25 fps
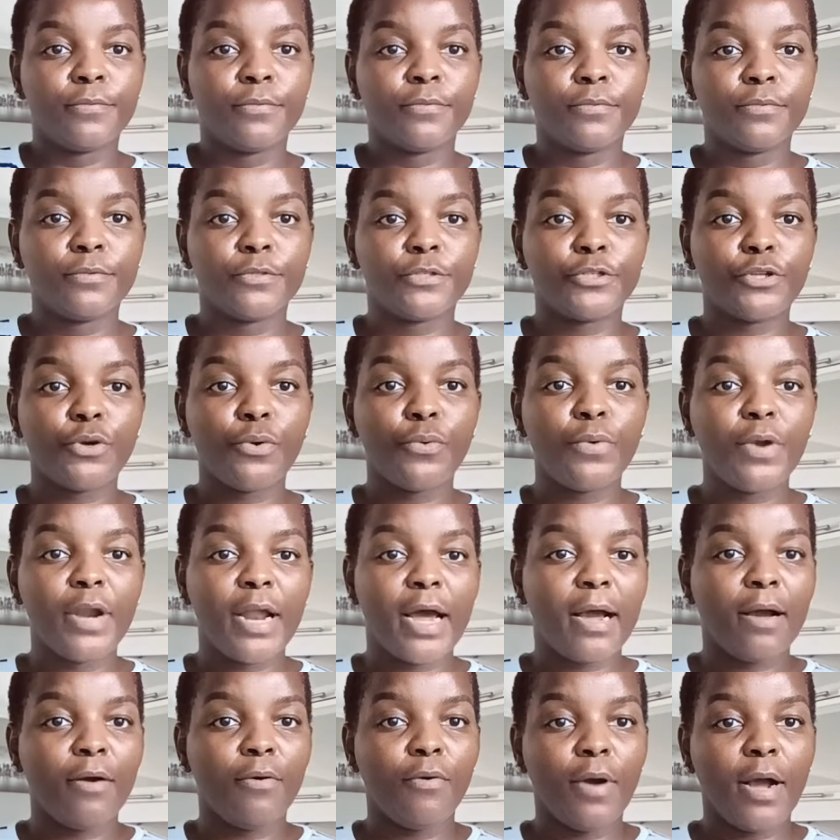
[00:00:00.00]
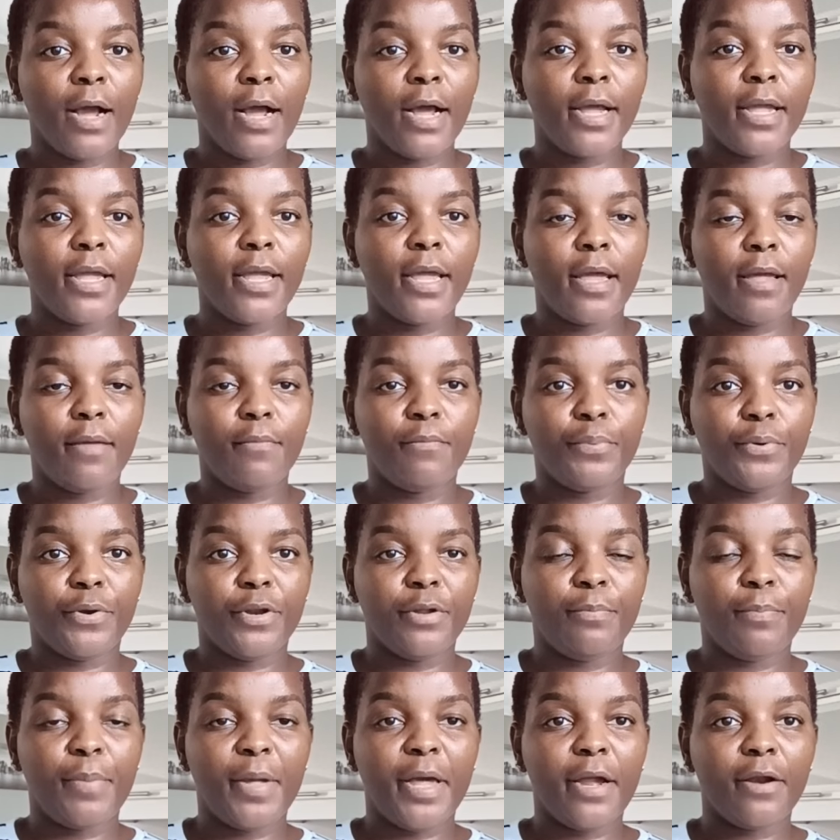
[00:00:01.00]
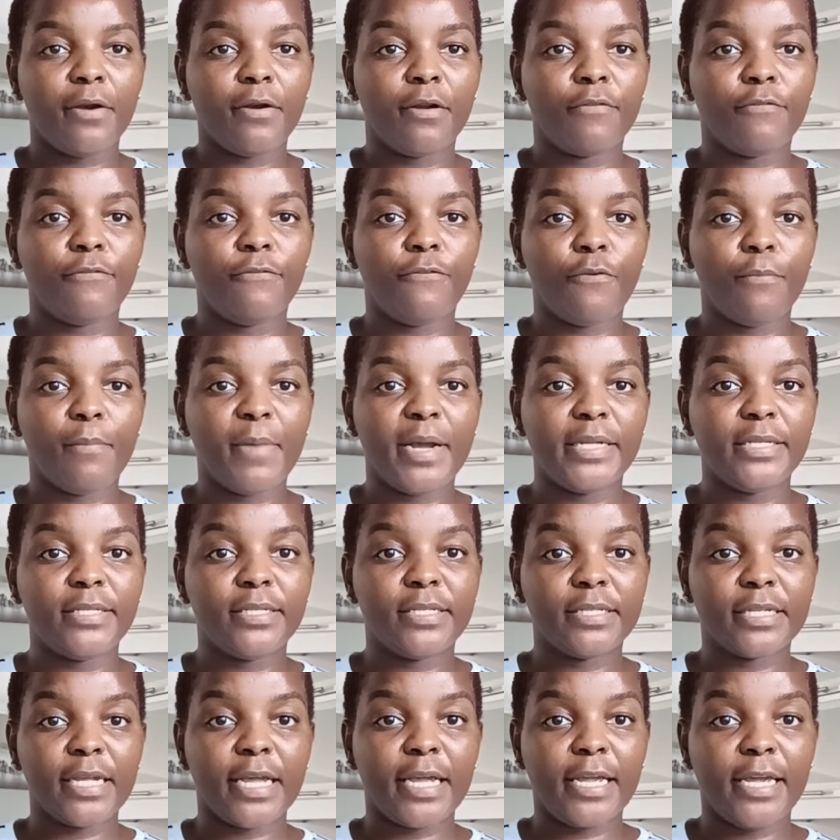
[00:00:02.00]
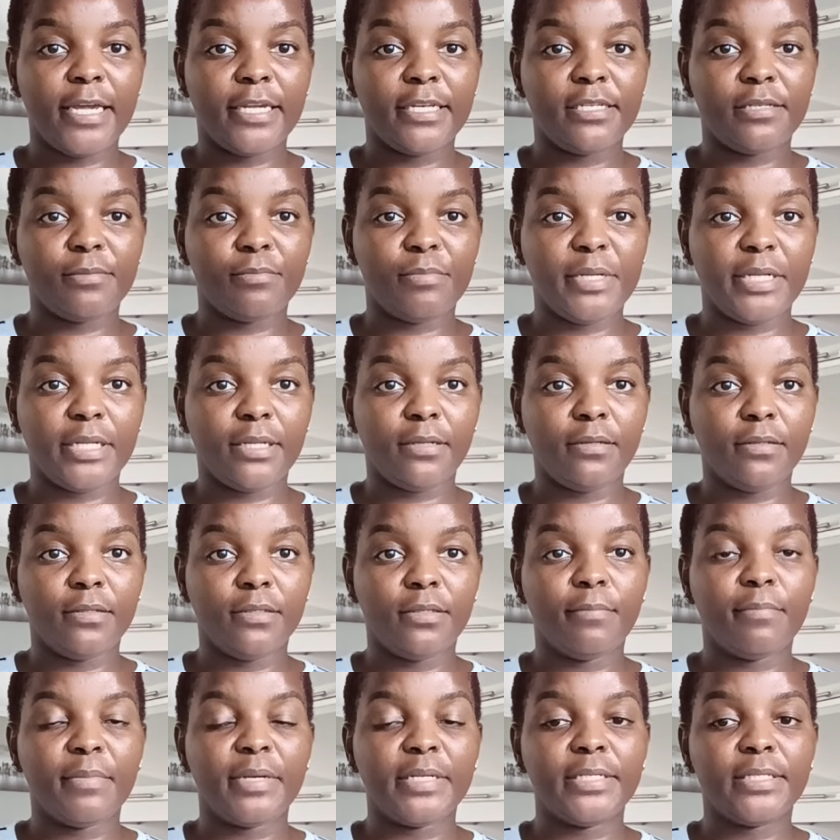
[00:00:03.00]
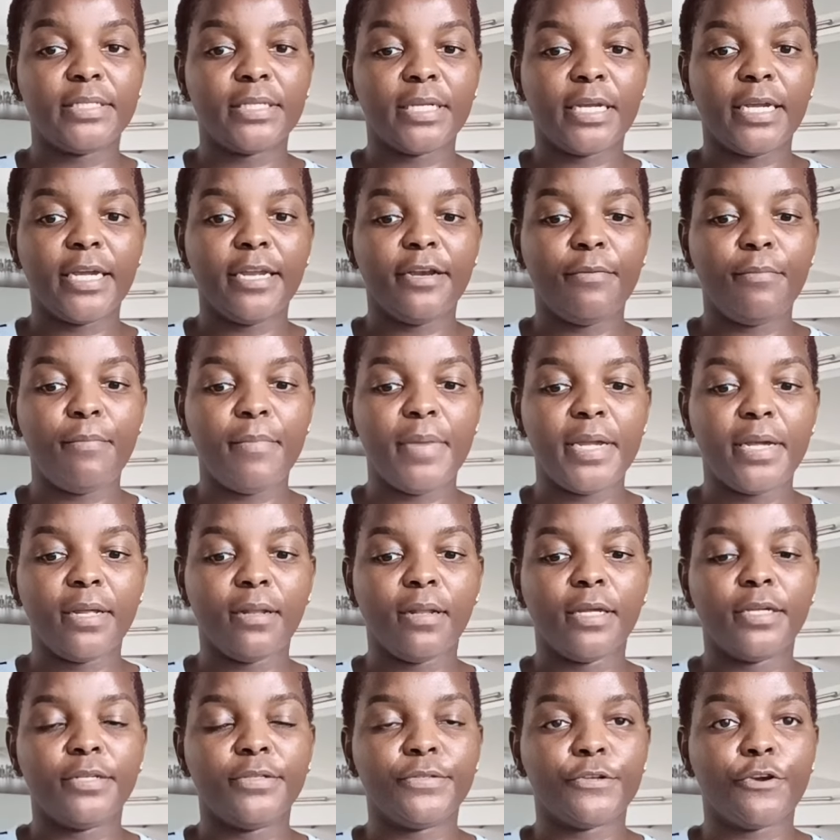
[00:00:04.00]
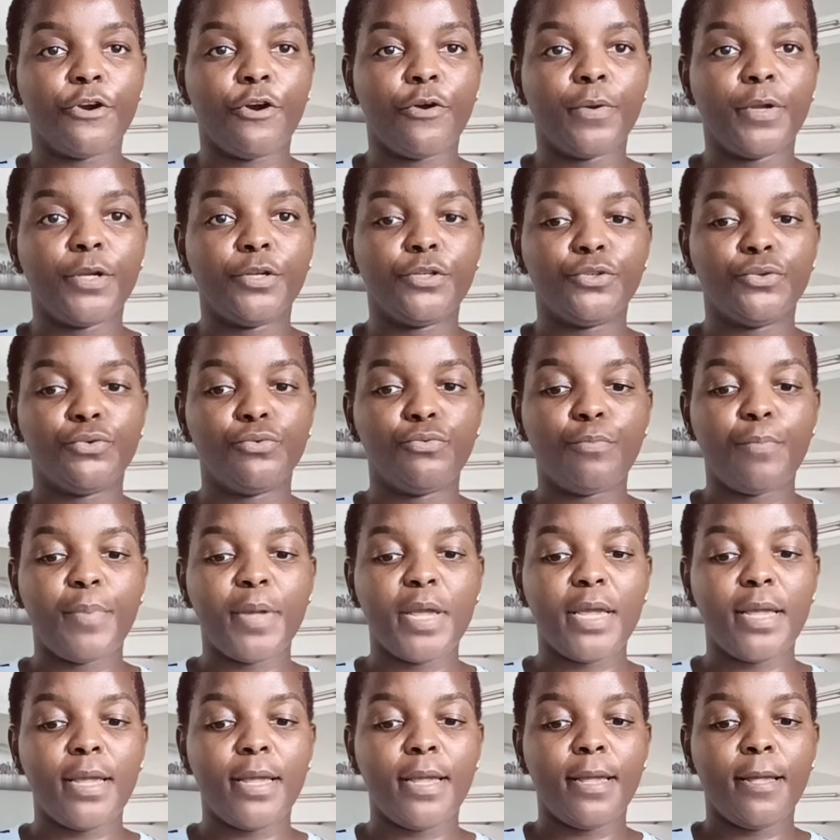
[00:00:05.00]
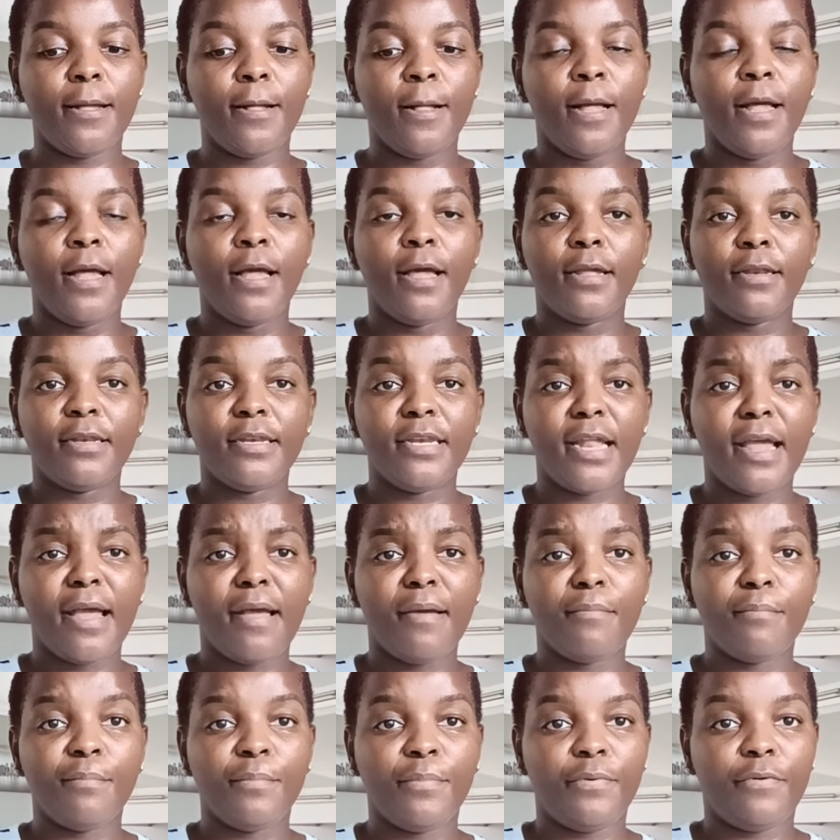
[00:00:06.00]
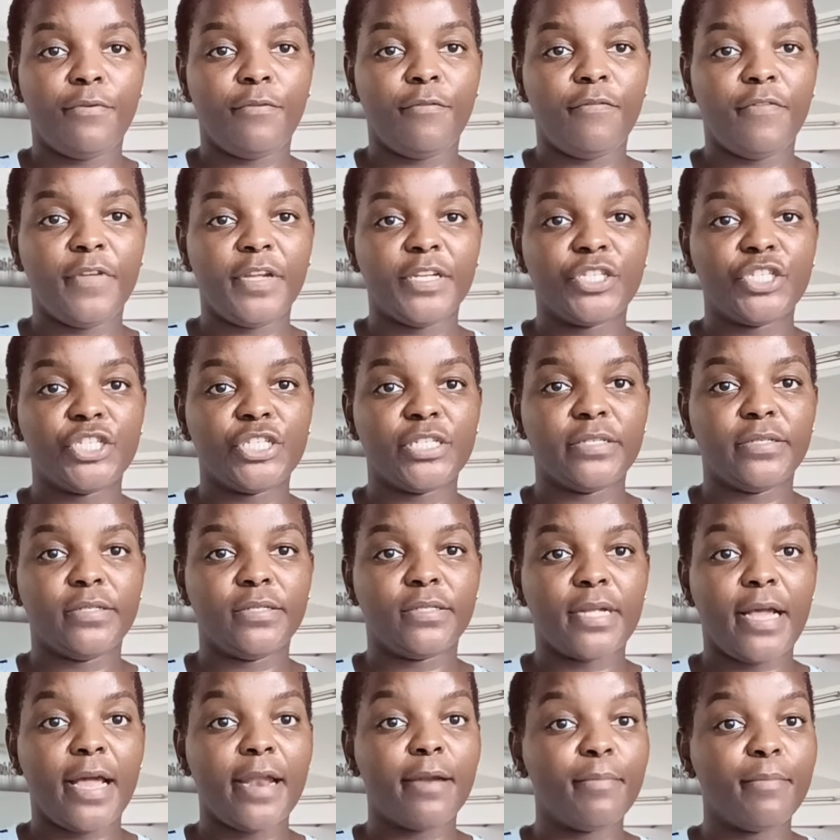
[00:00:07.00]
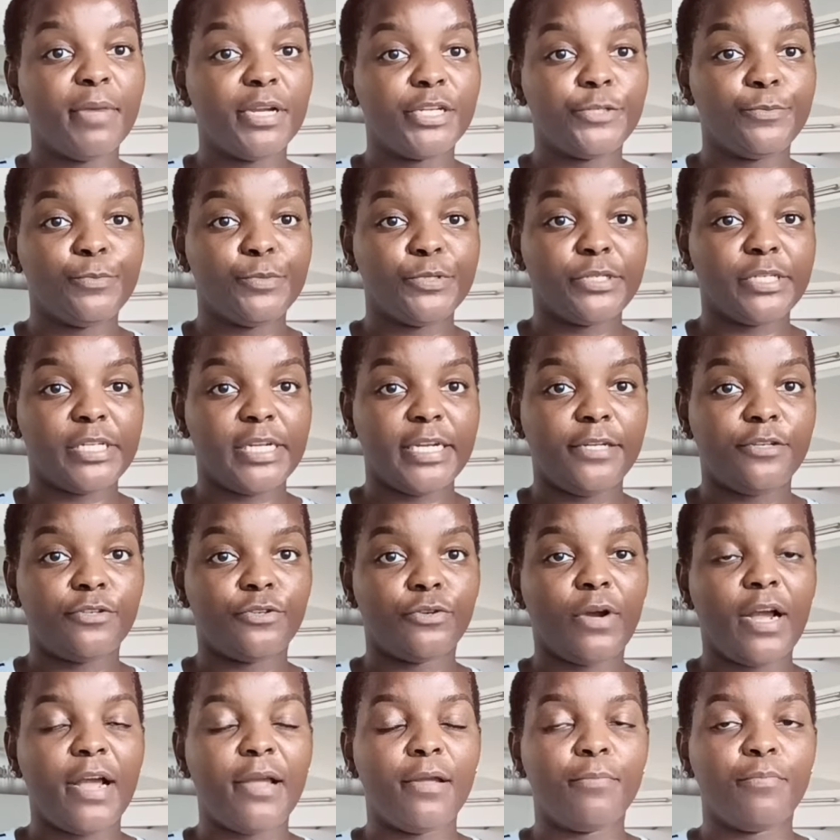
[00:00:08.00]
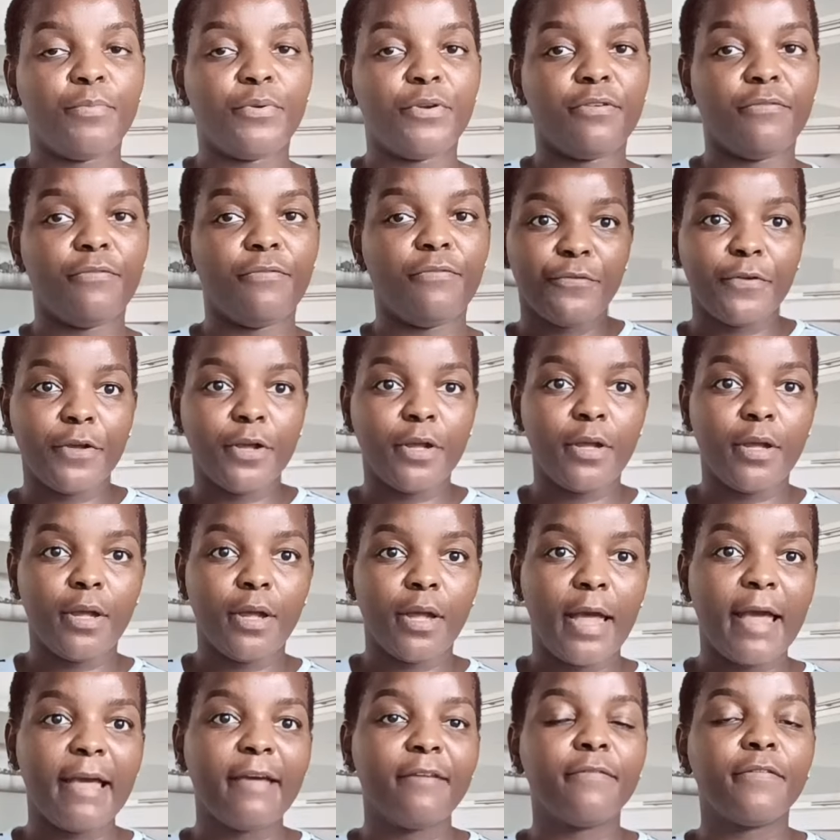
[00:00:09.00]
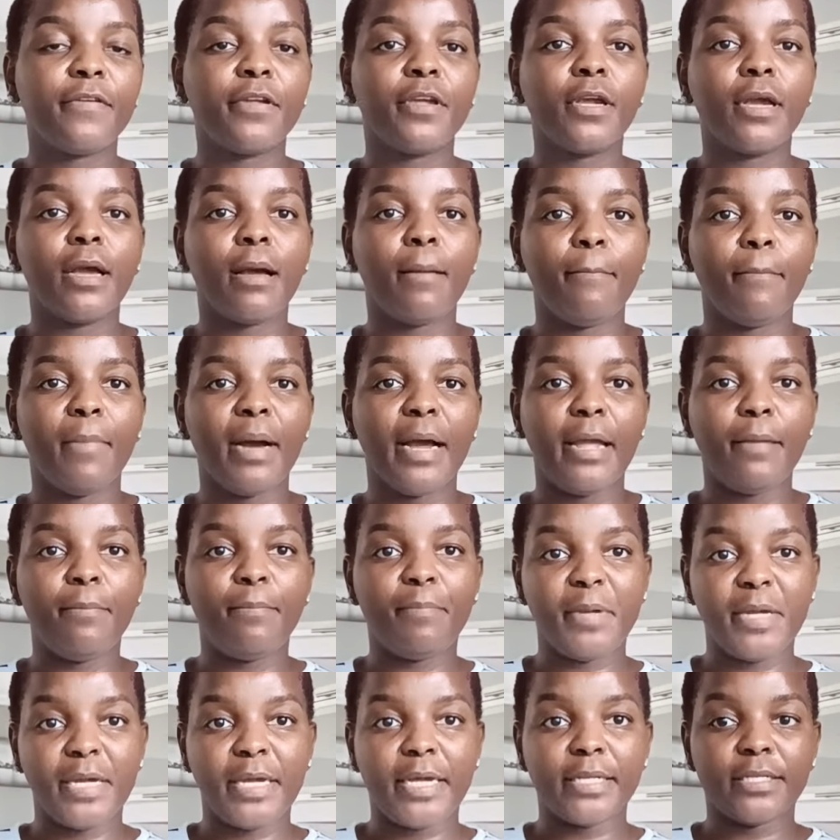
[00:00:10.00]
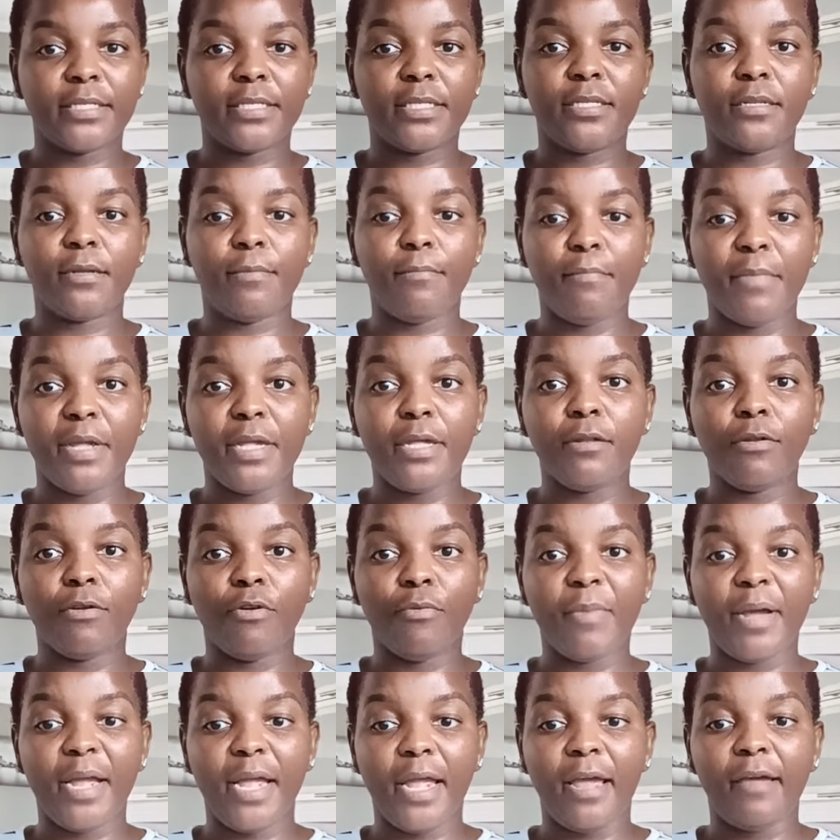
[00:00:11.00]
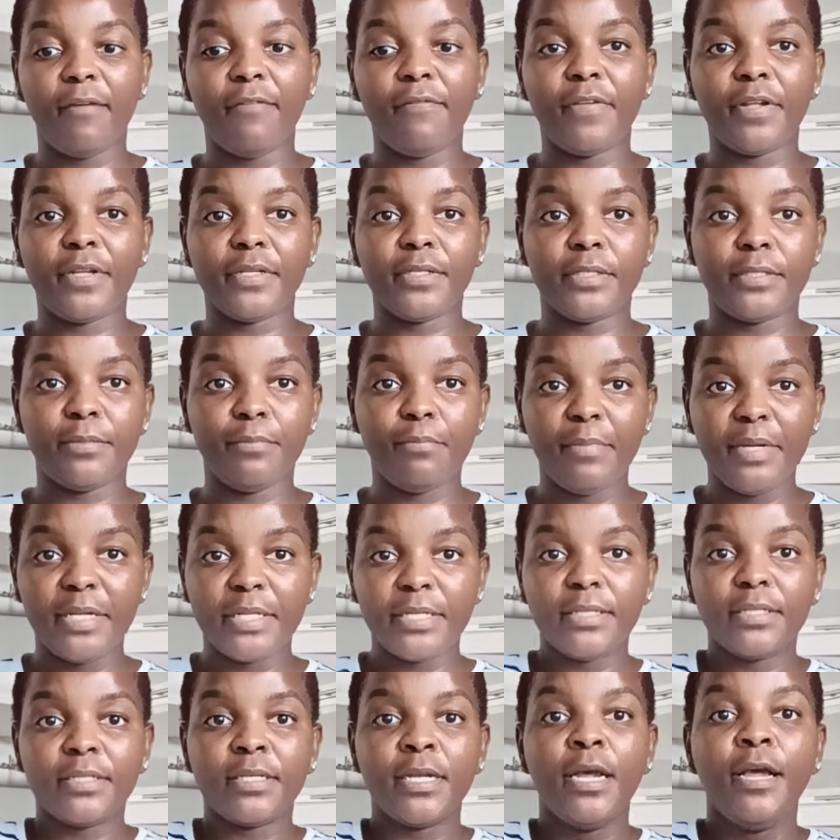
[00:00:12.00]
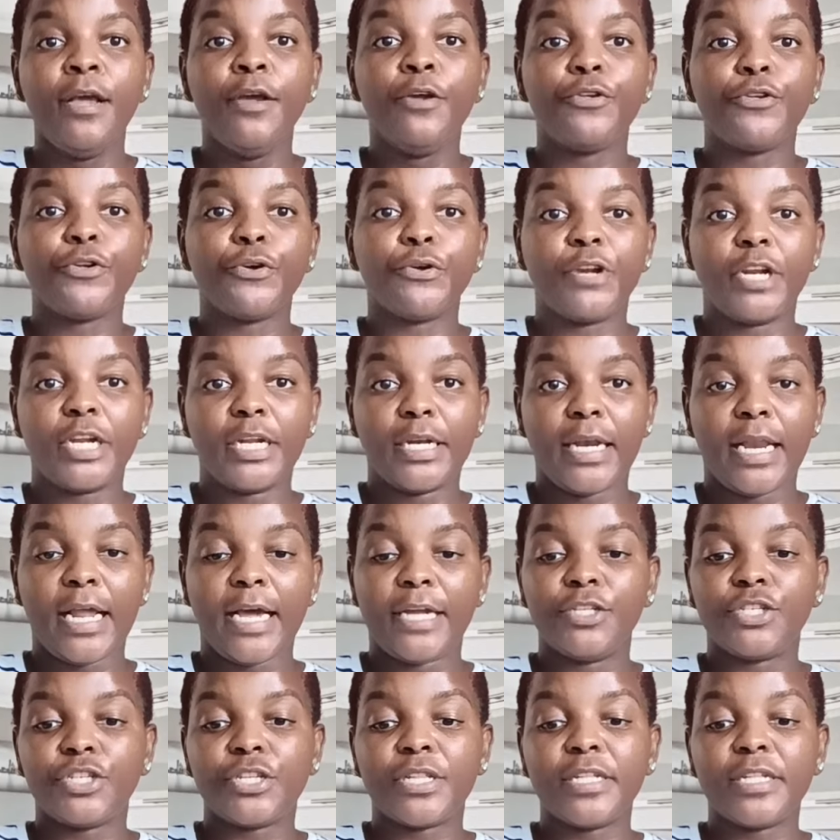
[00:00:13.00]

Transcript: So now I am preparing for my second meal. My second meal is going to be lamb, veggies, and mashed potato. I prefer having my biggest meal or my heaviest meals during lunch.